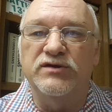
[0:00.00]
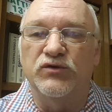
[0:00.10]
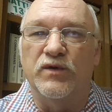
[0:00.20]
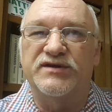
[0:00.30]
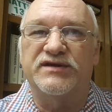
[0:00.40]

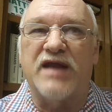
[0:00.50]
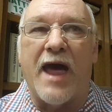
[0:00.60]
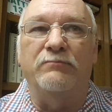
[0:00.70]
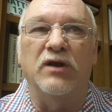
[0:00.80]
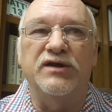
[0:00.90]
to
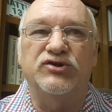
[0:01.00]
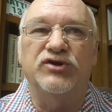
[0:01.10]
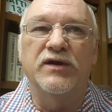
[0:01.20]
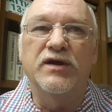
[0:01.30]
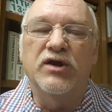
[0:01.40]

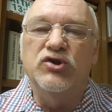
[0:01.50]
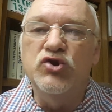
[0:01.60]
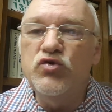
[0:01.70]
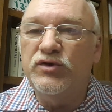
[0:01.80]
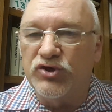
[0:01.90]
establish
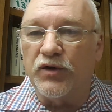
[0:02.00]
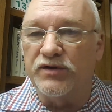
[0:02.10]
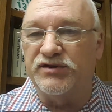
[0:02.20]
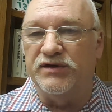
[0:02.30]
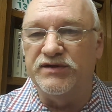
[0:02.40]
new
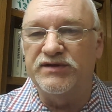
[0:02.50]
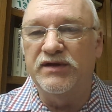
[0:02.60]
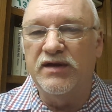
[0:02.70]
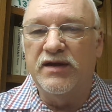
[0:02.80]
churches